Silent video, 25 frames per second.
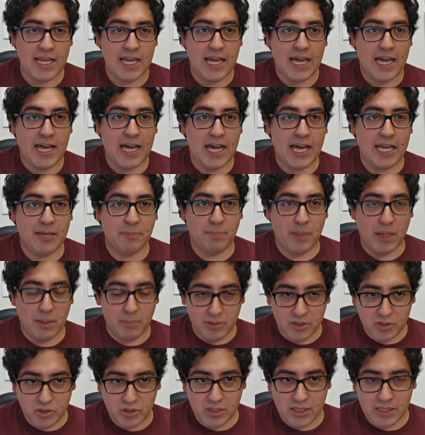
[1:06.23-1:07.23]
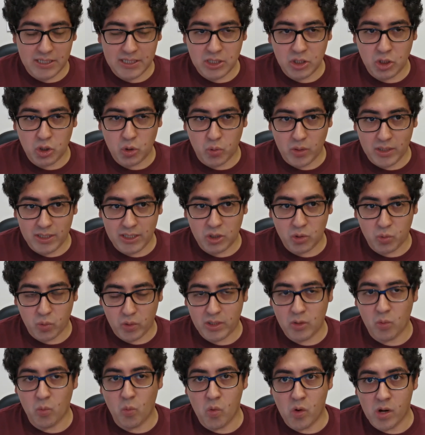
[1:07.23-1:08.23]
I published in
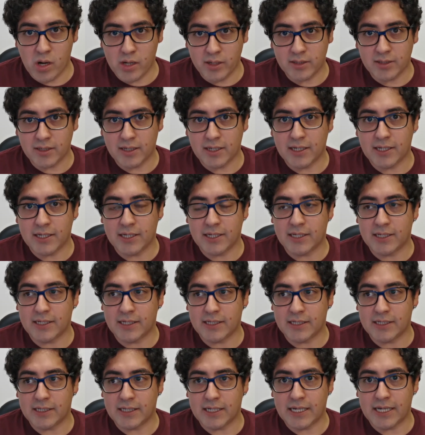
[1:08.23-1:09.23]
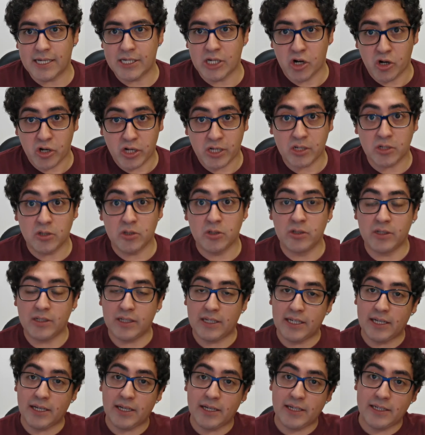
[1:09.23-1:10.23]
2021 uh, an article,
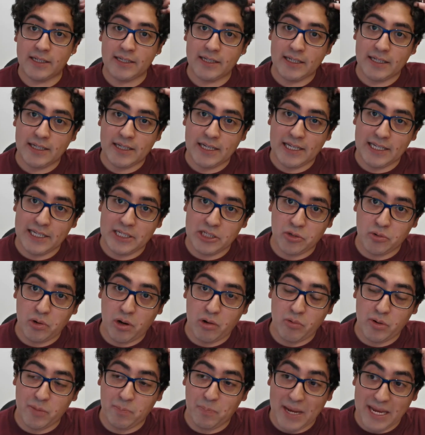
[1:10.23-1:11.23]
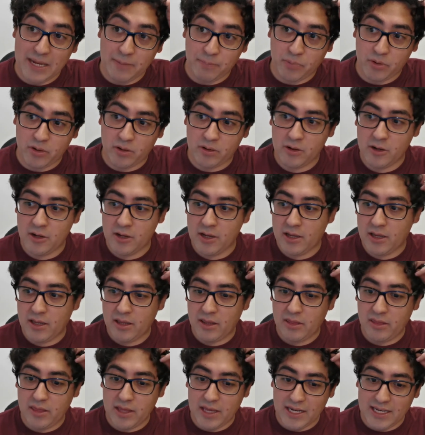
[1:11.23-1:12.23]
uh, a literary paper
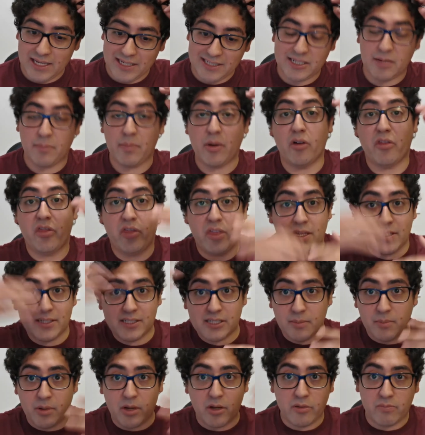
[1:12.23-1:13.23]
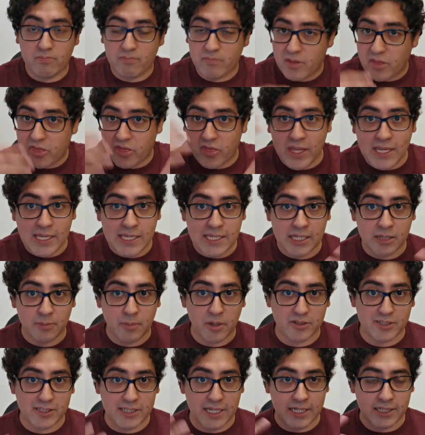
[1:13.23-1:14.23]
that is about this, about thinking about
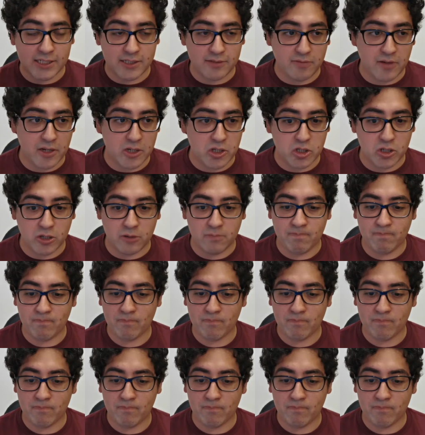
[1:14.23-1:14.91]
science fiction.